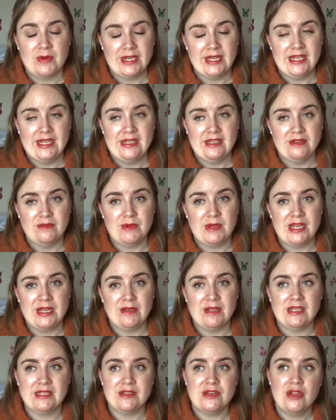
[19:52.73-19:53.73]

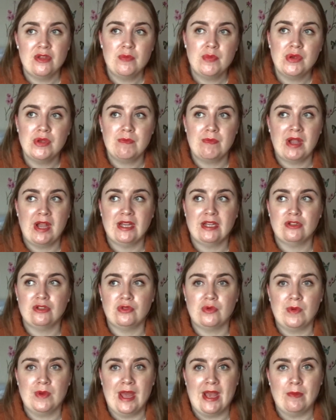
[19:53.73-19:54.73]
it's no point buying
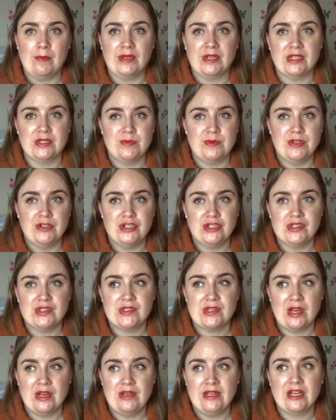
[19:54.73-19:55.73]
a door now because we're
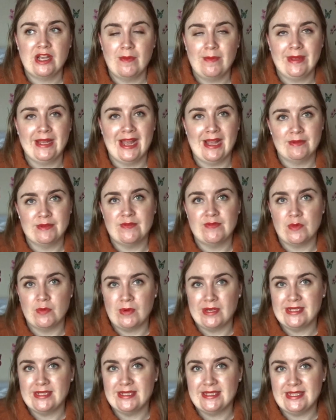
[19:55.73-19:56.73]
just slowly coming out of
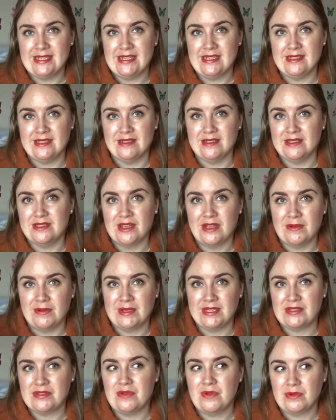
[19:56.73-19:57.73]
the winter season, so
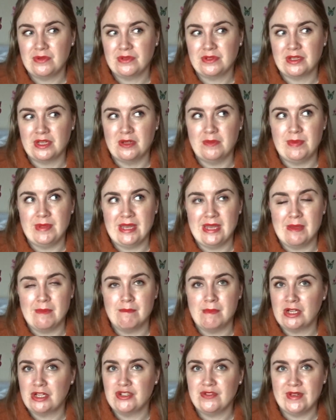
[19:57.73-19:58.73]
it's not going to
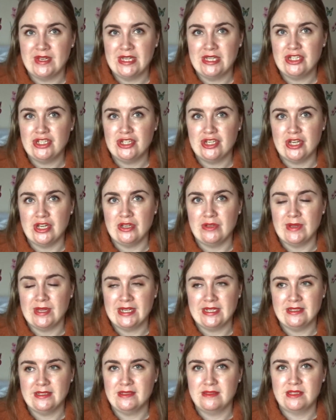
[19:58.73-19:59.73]
be much of an
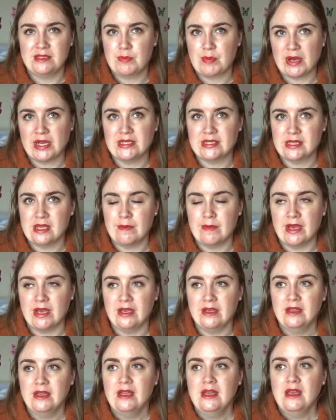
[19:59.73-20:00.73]
issue in spring summer.